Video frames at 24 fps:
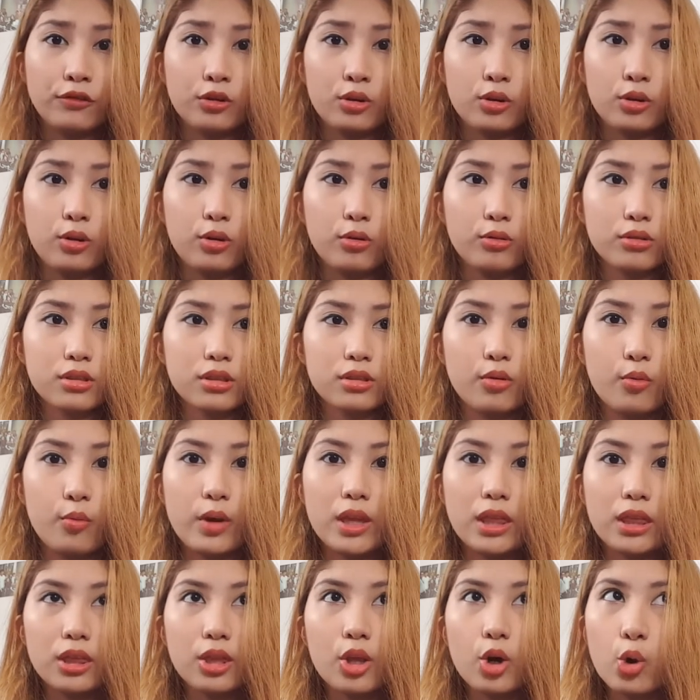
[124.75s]
to close the
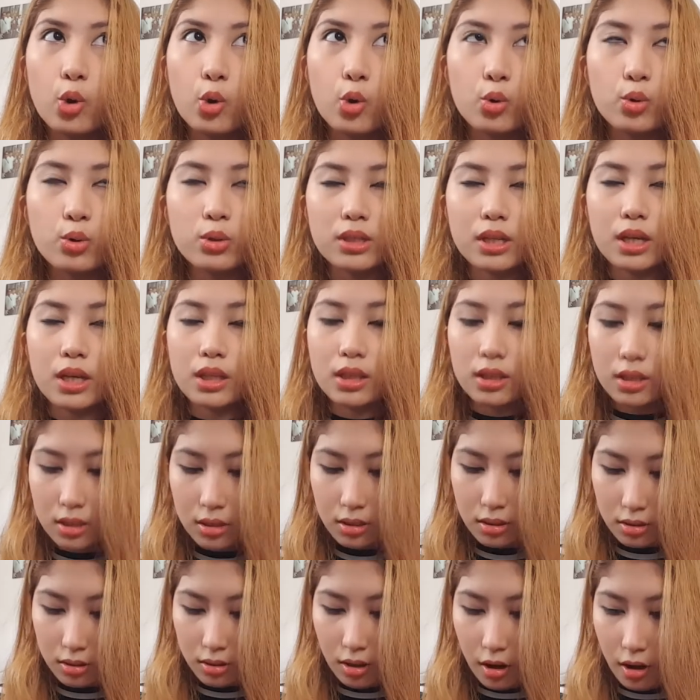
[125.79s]
windows and
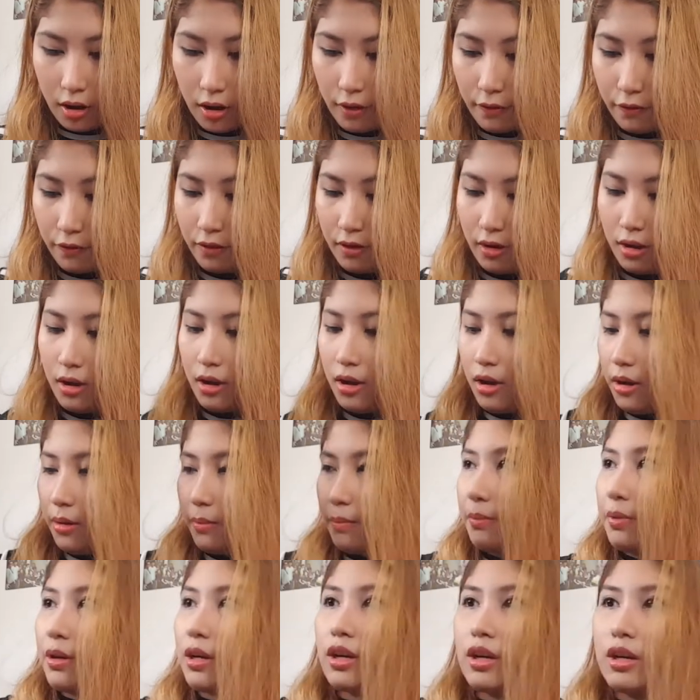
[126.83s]
stuff.
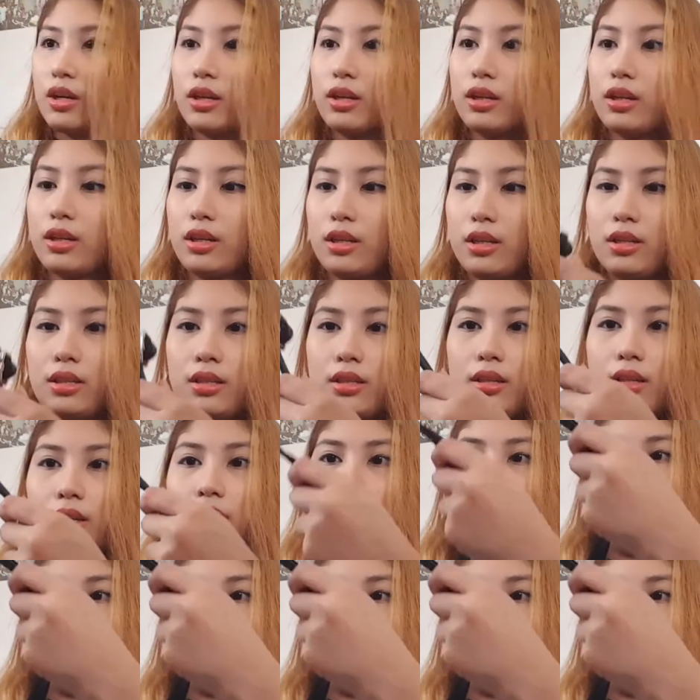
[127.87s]
Because